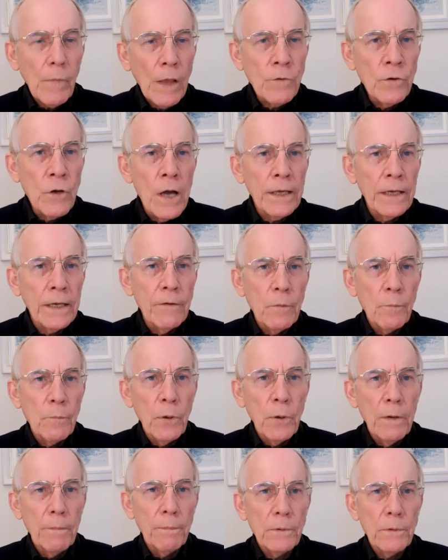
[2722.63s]
So I can have a
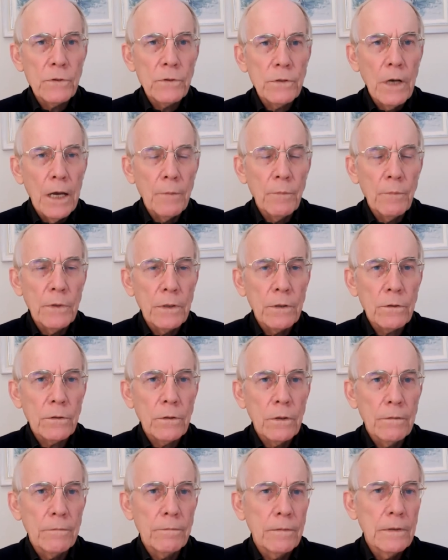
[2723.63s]
purpose statement
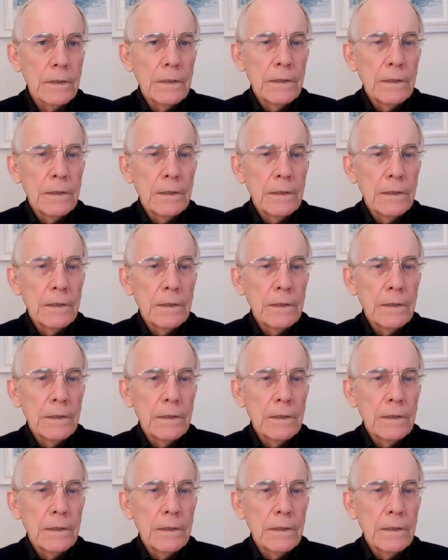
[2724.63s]
sort of,